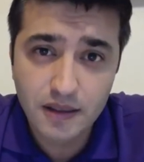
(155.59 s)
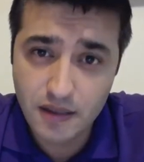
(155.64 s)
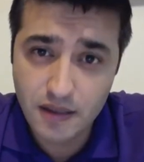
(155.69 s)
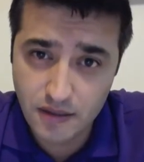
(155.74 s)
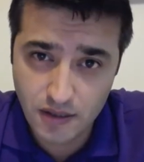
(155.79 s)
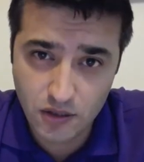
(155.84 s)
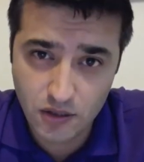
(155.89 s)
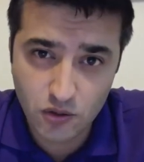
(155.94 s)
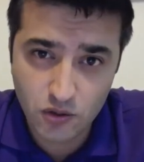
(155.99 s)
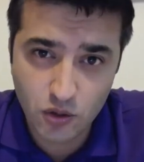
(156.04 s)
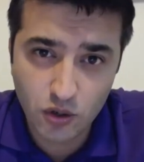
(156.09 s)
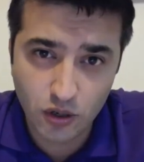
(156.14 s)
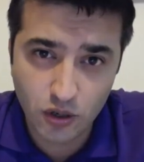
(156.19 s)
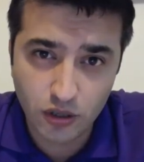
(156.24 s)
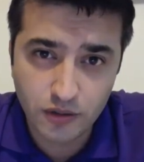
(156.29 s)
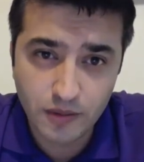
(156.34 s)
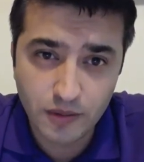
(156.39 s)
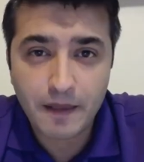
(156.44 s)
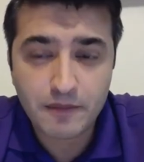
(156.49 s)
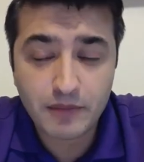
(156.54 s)
This is
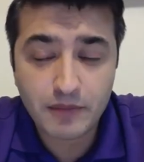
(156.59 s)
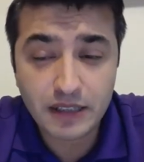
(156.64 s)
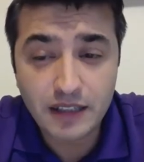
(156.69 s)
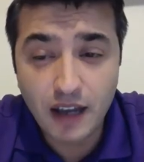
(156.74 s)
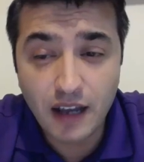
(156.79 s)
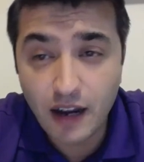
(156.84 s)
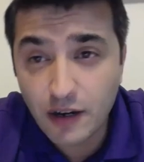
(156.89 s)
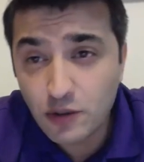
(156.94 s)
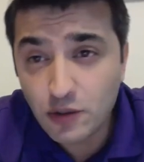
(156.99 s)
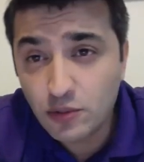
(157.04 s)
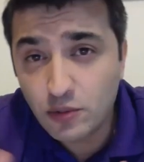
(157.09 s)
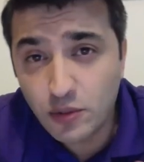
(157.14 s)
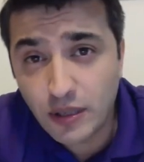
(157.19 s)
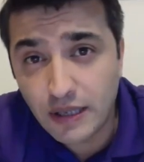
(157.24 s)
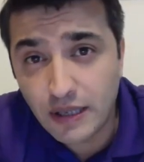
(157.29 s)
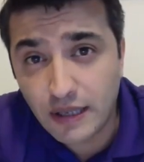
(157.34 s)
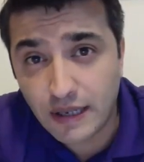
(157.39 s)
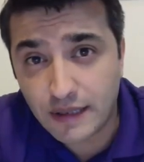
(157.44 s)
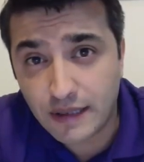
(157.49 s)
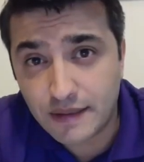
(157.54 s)
good, but are you
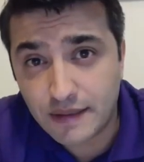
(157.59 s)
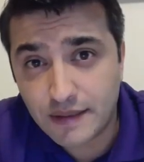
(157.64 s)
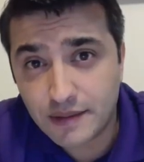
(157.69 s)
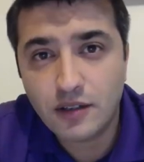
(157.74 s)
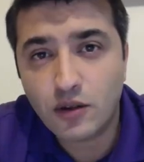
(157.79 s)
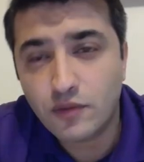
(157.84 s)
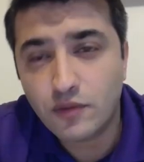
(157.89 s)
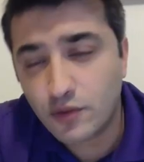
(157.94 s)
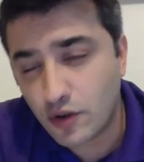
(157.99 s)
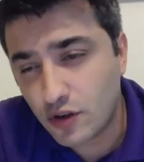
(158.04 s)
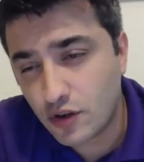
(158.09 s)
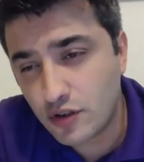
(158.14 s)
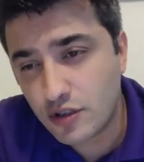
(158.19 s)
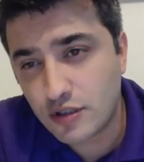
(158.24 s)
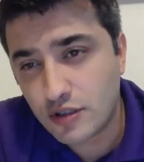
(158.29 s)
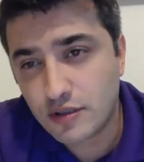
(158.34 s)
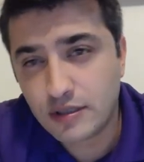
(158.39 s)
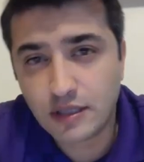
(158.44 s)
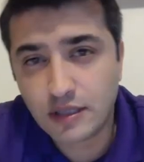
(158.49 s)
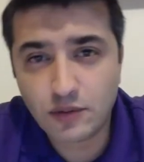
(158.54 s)
doing it? Of
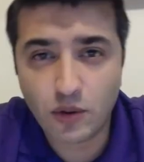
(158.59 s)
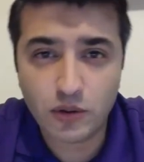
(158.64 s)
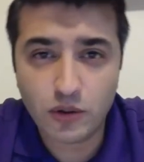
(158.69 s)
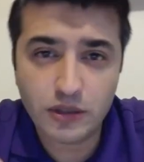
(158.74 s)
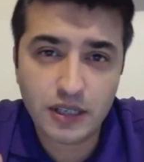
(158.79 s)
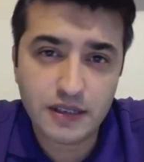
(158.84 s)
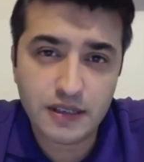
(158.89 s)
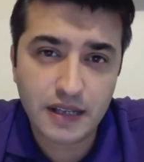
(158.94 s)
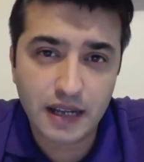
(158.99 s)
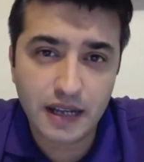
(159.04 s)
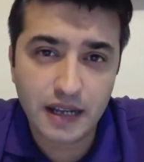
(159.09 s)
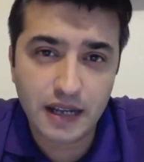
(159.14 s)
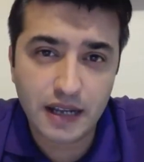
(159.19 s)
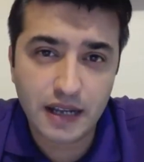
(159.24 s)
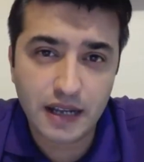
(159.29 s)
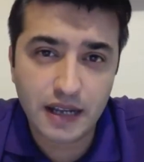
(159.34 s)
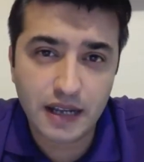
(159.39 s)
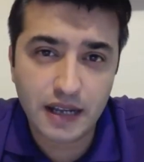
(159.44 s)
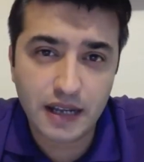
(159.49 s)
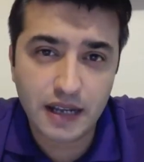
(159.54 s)
course, not only
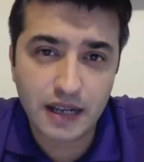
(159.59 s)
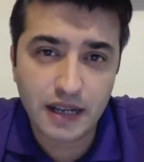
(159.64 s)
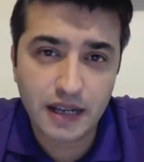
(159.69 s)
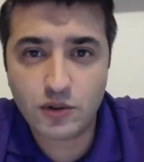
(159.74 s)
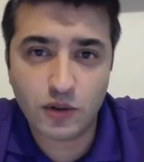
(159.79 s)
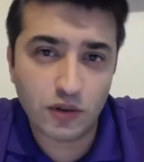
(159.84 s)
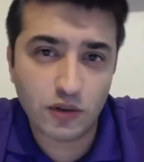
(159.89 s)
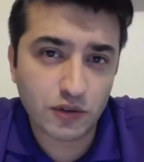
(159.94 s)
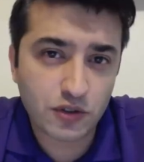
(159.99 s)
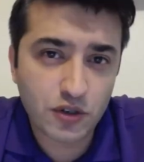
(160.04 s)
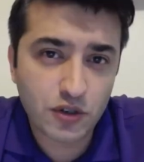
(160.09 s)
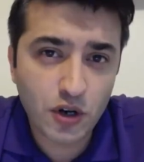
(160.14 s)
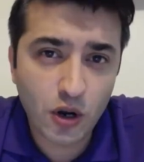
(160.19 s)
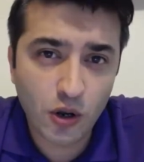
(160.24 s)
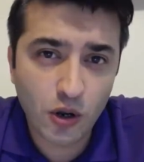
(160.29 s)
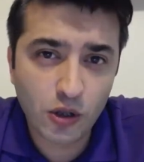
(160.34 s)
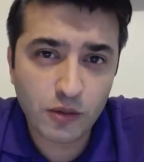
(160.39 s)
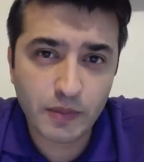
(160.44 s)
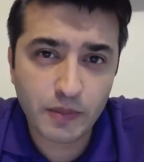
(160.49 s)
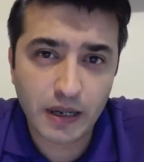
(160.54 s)
centralized
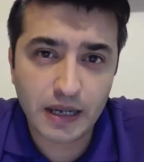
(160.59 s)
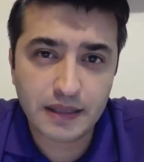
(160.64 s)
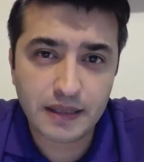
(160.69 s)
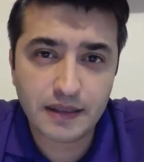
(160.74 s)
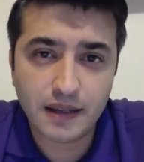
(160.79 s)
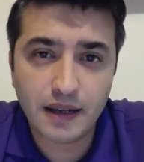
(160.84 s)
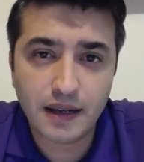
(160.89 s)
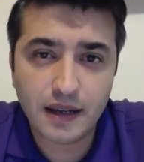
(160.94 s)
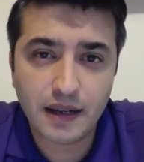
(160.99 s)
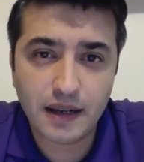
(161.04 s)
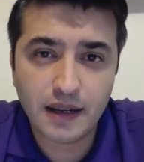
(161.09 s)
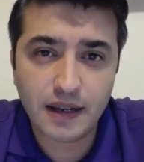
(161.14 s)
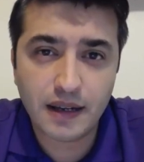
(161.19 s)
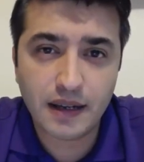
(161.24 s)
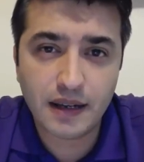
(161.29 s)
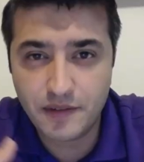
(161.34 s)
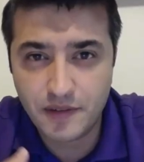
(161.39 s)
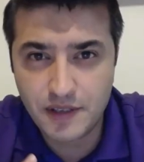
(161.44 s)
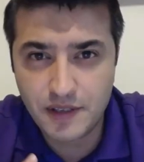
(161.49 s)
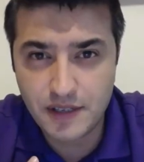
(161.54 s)
control, but other
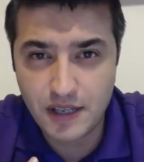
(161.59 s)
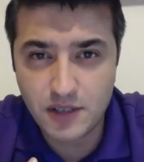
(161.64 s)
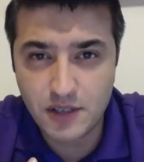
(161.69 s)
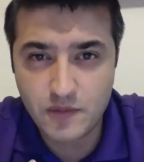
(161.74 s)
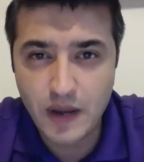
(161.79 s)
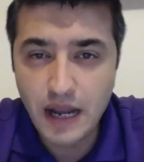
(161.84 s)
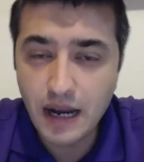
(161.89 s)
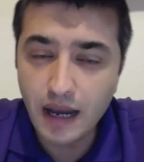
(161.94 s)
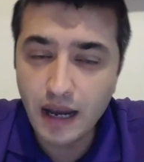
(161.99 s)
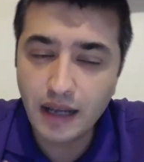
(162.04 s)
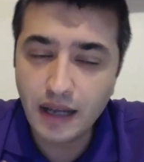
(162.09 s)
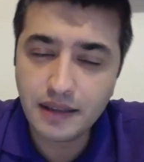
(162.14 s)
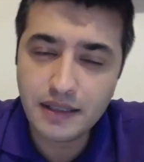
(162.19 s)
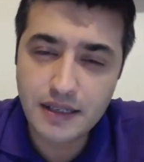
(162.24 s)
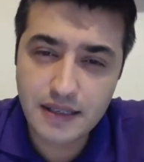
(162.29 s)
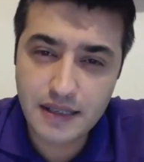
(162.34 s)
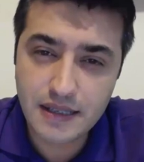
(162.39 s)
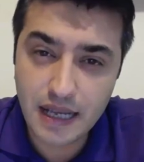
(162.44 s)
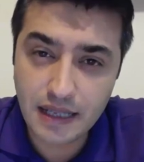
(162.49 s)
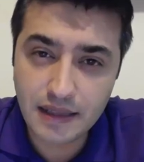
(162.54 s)
benefits as well.
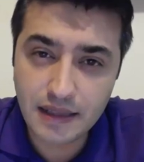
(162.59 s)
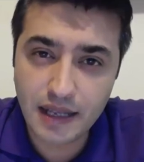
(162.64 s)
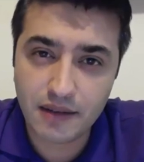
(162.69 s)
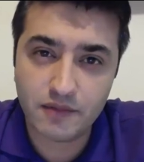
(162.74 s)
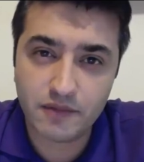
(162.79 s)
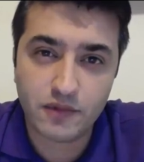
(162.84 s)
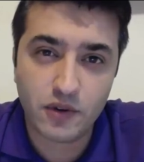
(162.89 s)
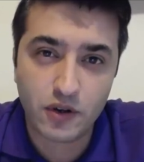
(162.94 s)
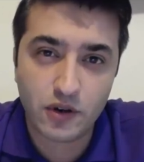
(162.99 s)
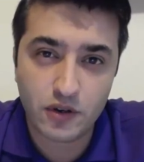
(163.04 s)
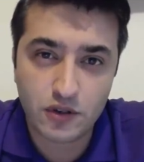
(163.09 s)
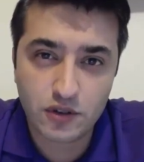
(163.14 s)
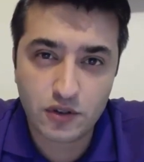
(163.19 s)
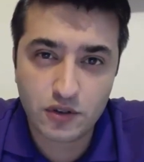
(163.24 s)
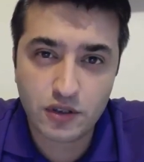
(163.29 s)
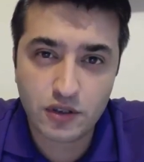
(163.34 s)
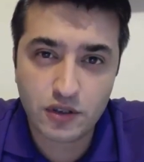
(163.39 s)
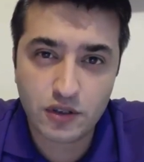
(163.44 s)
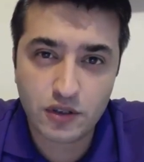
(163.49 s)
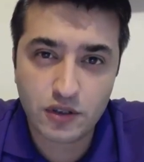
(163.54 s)
Understand them first.